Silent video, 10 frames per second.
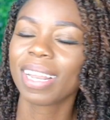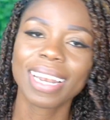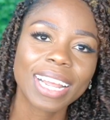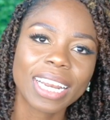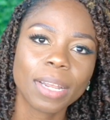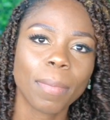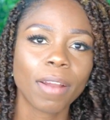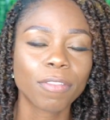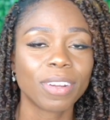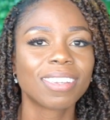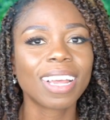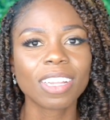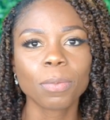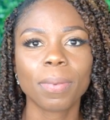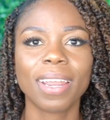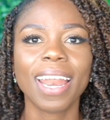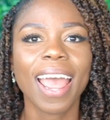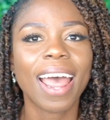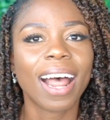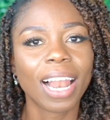Luckily, my friend's husband,
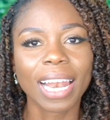a